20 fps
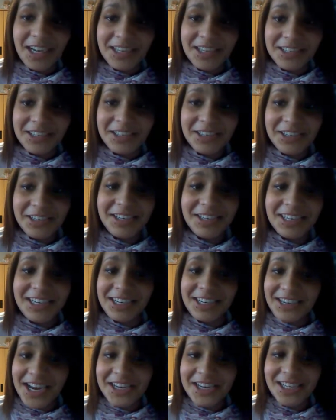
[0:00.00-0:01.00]
Also,
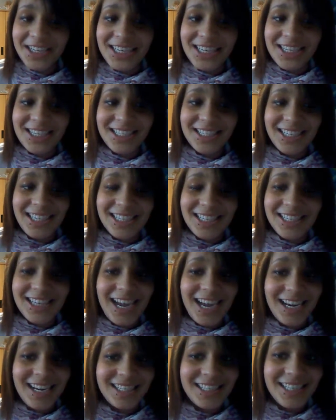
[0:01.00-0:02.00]
congratulations on the
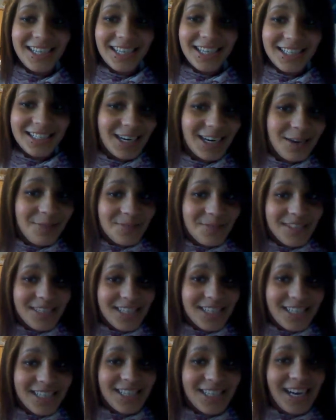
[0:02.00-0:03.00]
tennis secretary
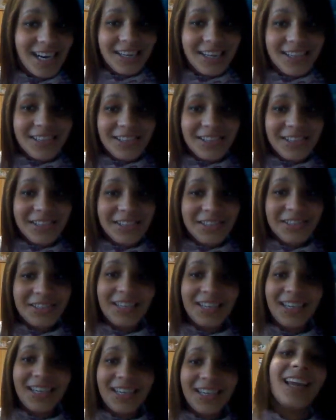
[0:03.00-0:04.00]
position. I knew you could
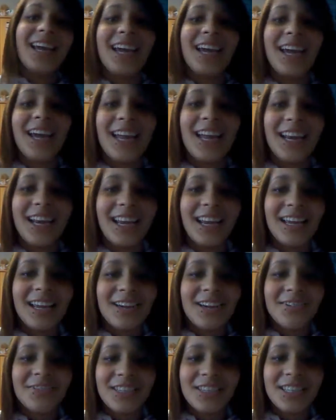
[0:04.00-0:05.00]
do it, and
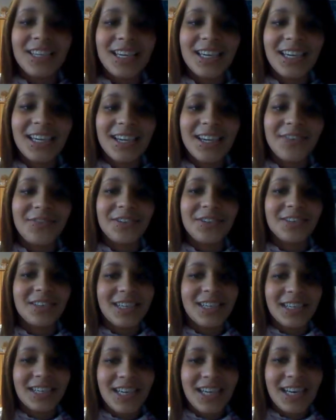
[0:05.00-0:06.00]
really, if you
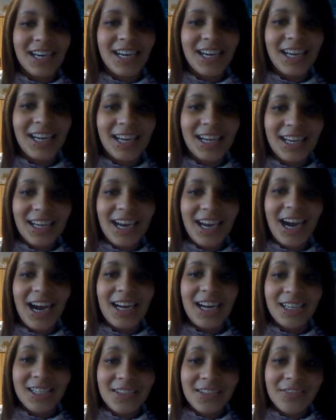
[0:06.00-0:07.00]
didn't get it,
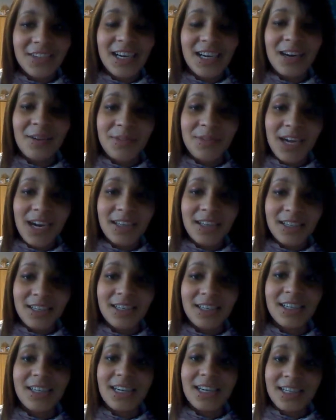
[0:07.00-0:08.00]
I just have to come down
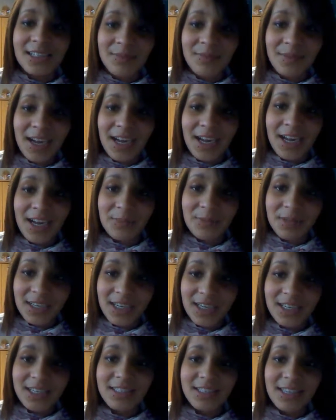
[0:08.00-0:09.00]
there and kick some ass
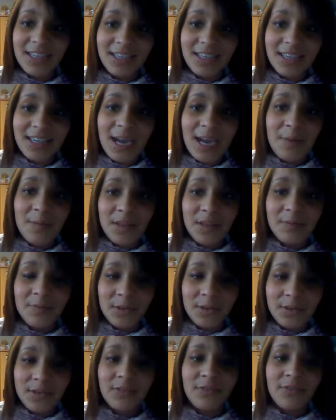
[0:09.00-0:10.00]
because lately I'm in the
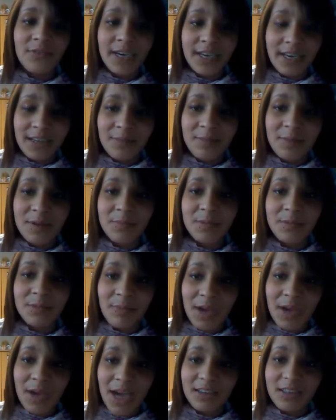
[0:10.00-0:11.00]
mood to fight other
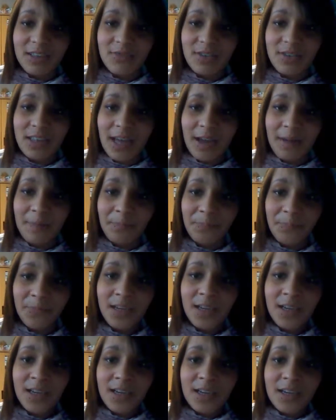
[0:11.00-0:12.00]
people's battles for them.
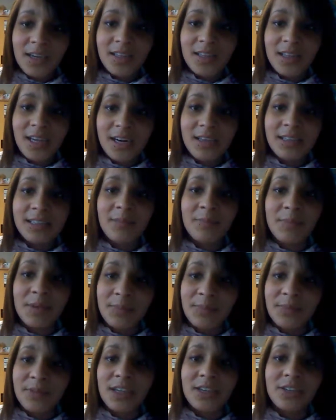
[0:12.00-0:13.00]
There are some
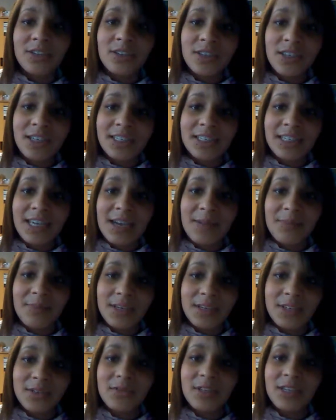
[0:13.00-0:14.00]
people on Julia's
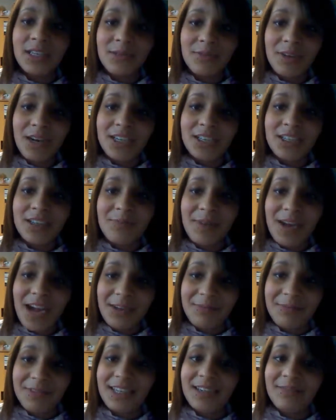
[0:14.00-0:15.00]
campus who need to watch their
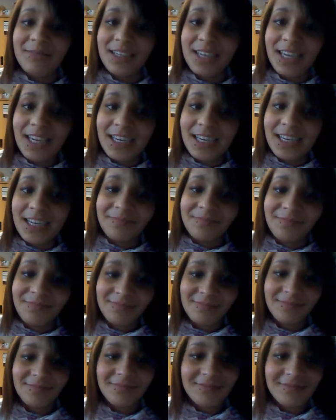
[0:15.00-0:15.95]
back because I'm going to get them.